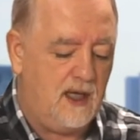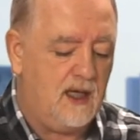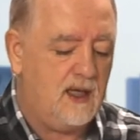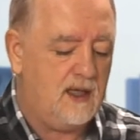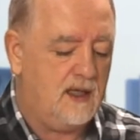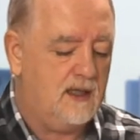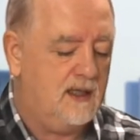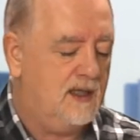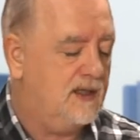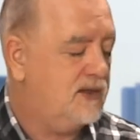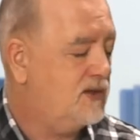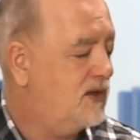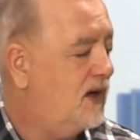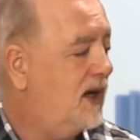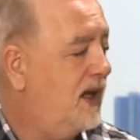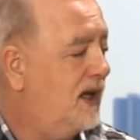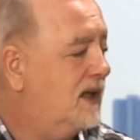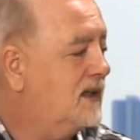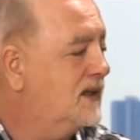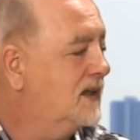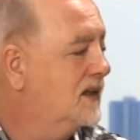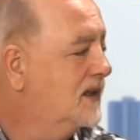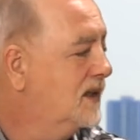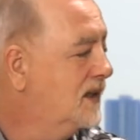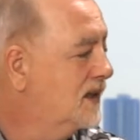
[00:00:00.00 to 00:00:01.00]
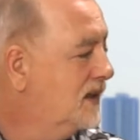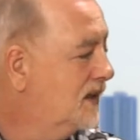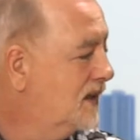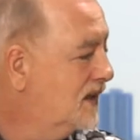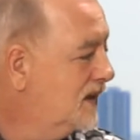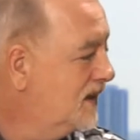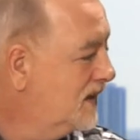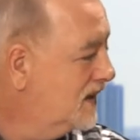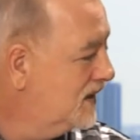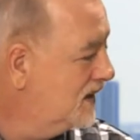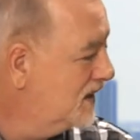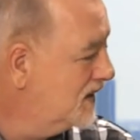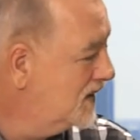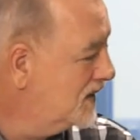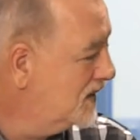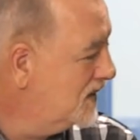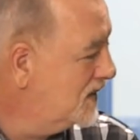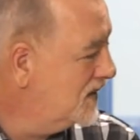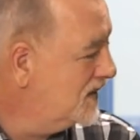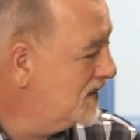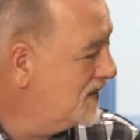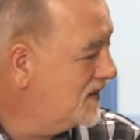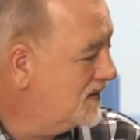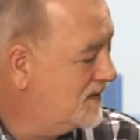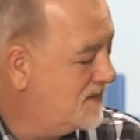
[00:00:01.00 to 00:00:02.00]

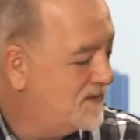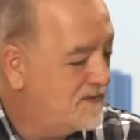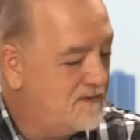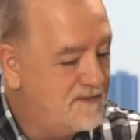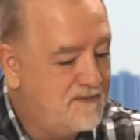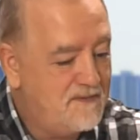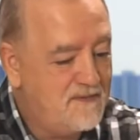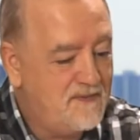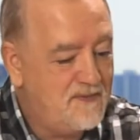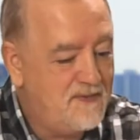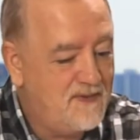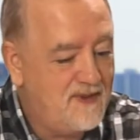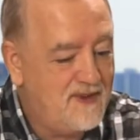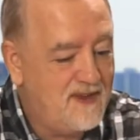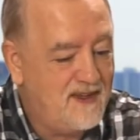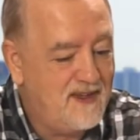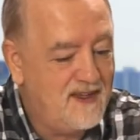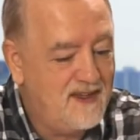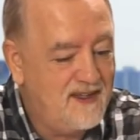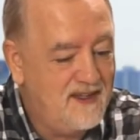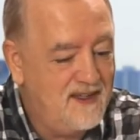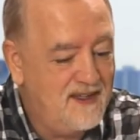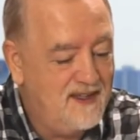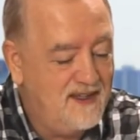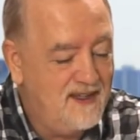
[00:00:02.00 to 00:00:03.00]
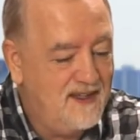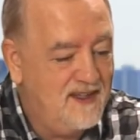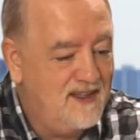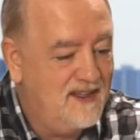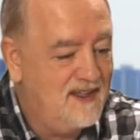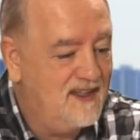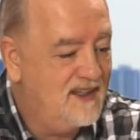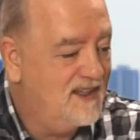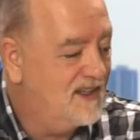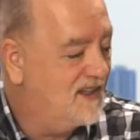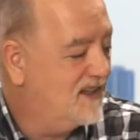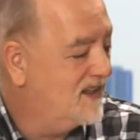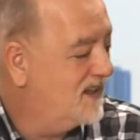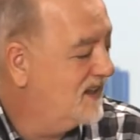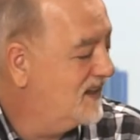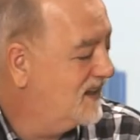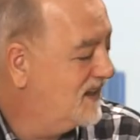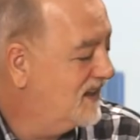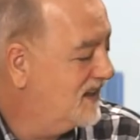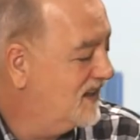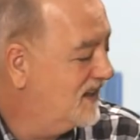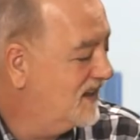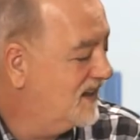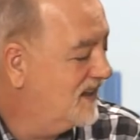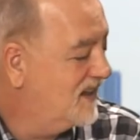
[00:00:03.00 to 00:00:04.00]

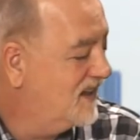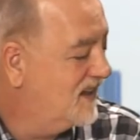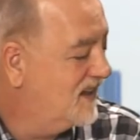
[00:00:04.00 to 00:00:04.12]
[no speech]